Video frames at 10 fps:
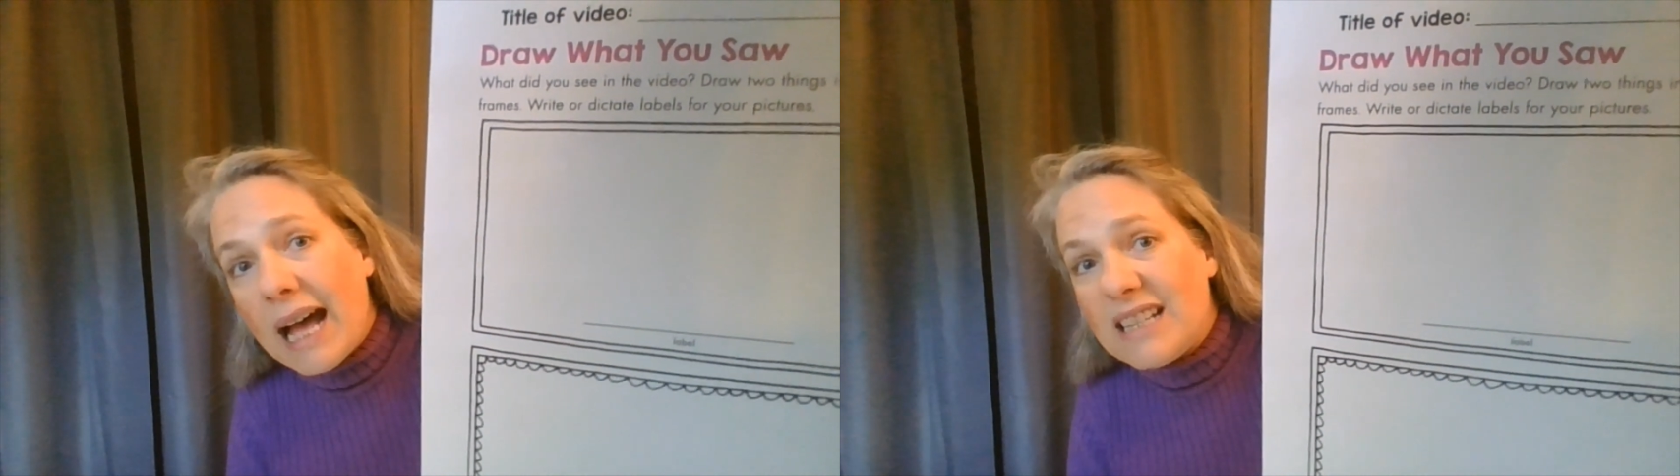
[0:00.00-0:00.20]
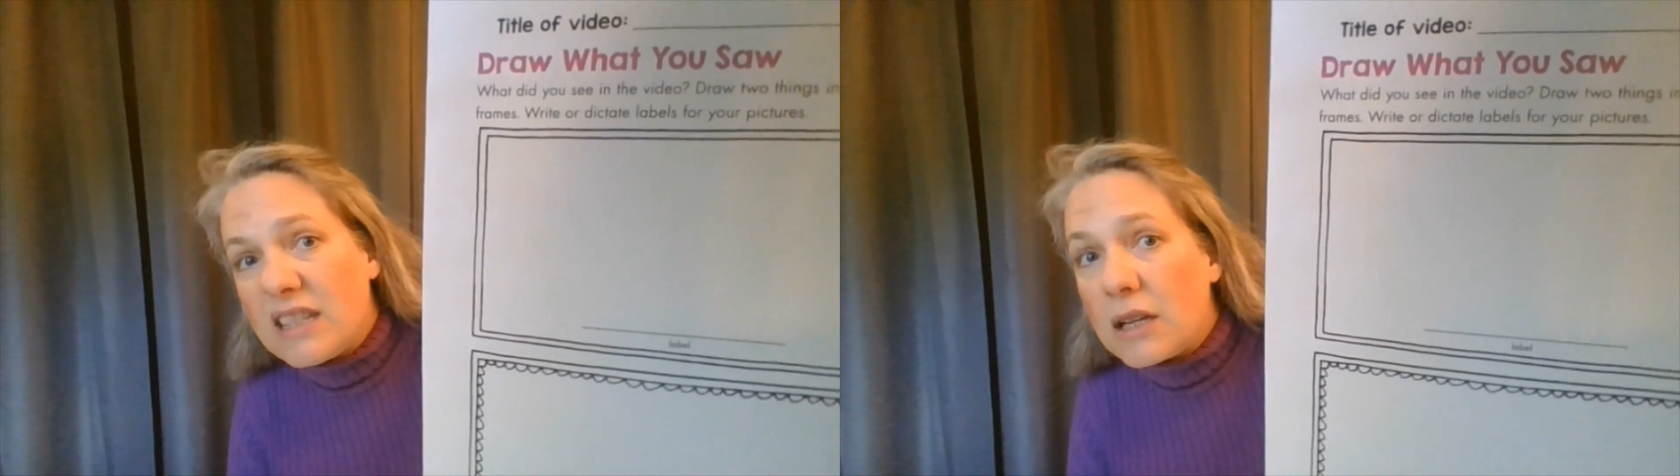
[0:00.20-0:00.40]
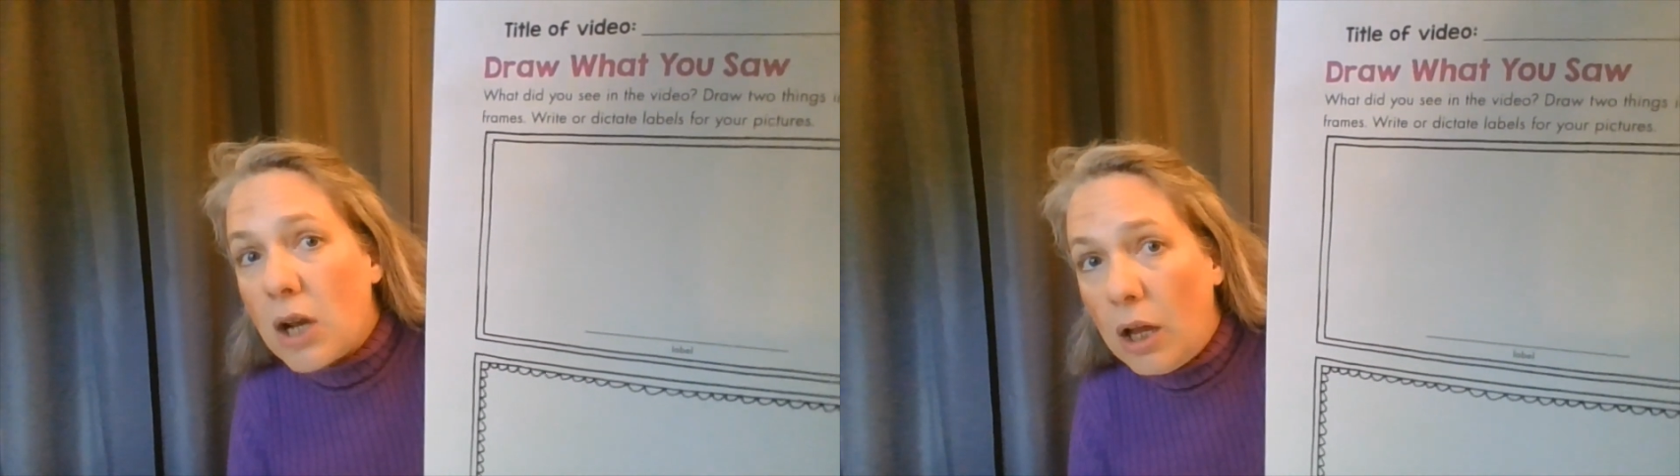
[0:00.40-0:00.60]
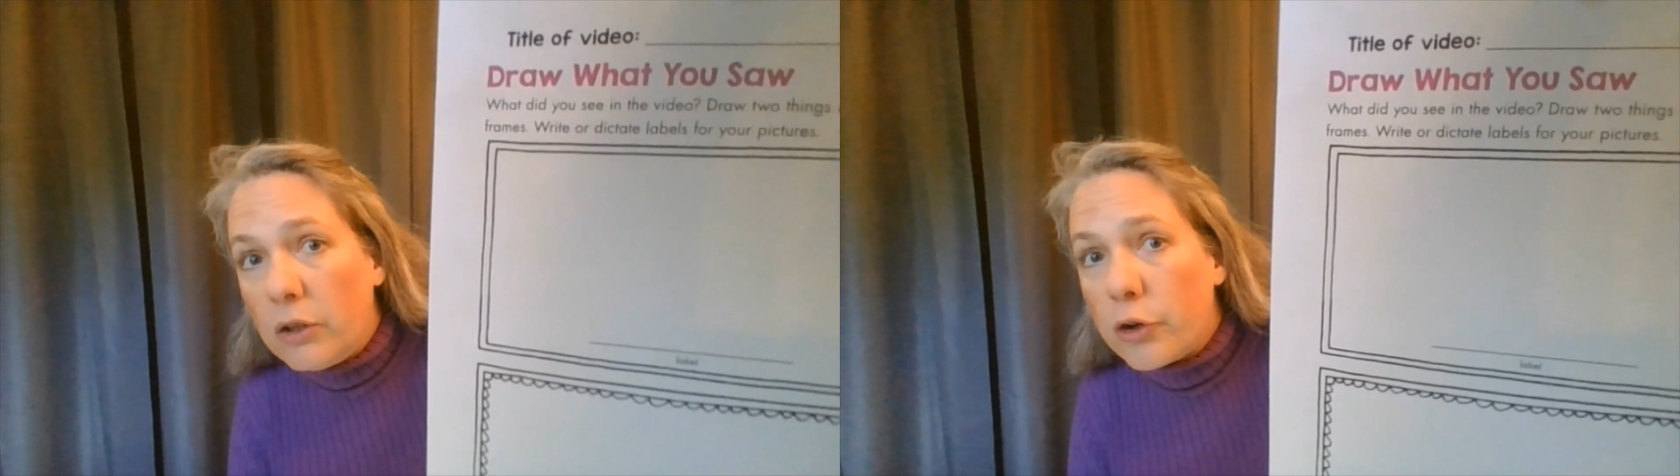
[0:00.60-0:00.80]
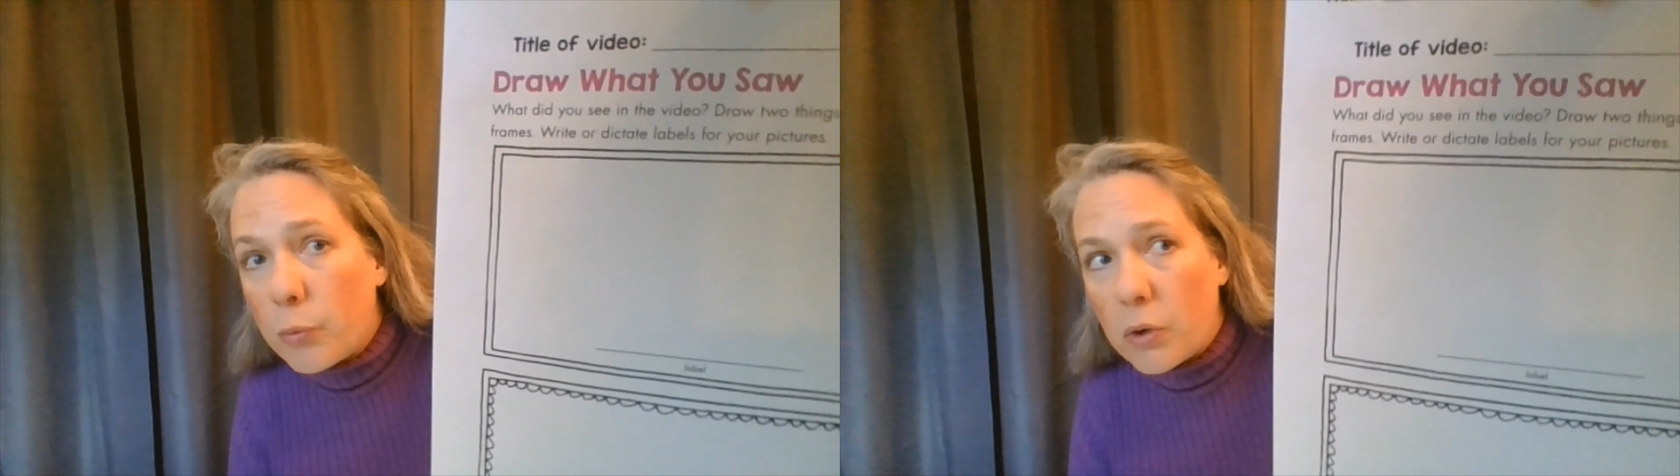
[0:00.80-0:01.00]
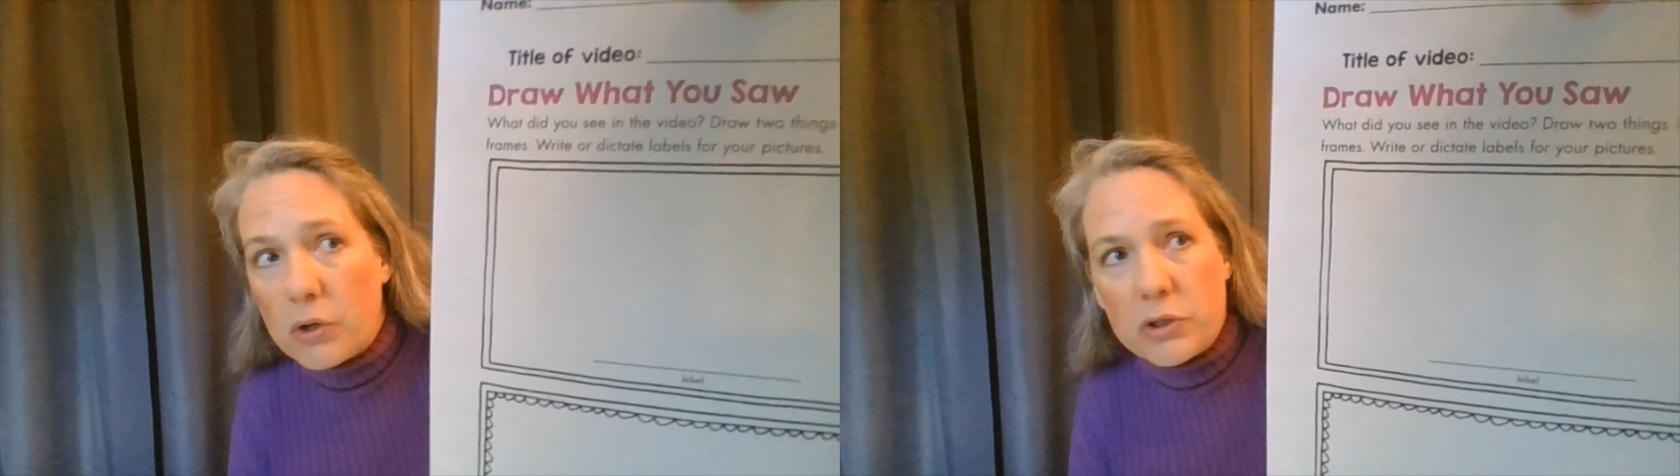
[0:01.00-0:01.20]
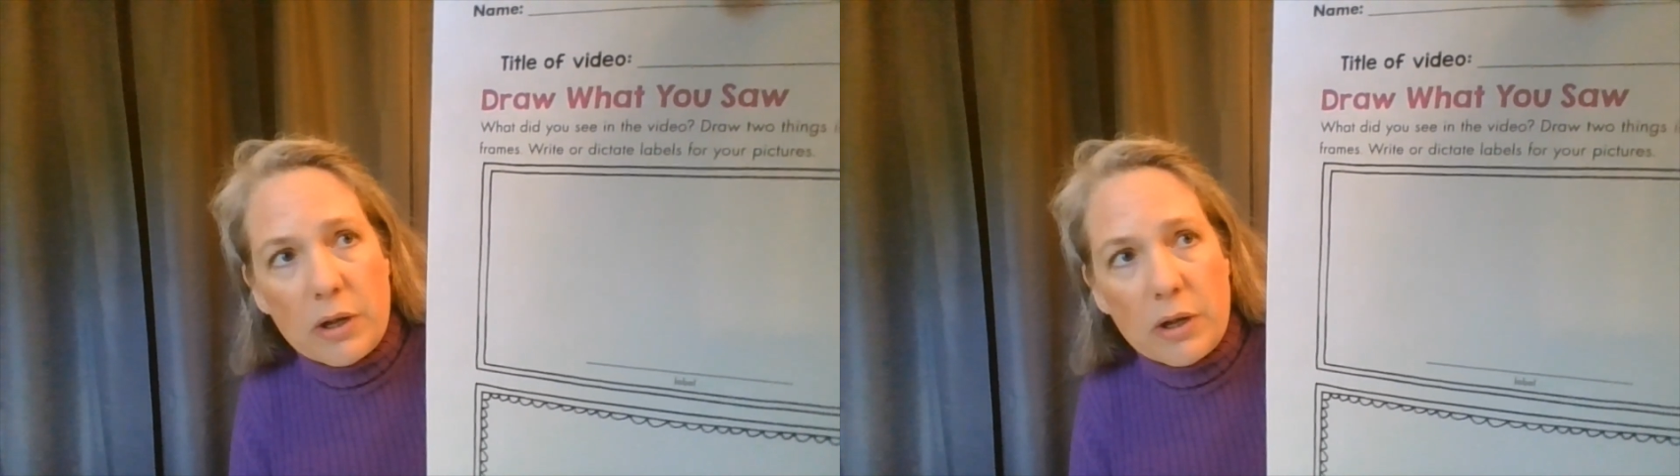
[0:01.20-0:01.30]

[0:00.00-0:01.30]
has the colored words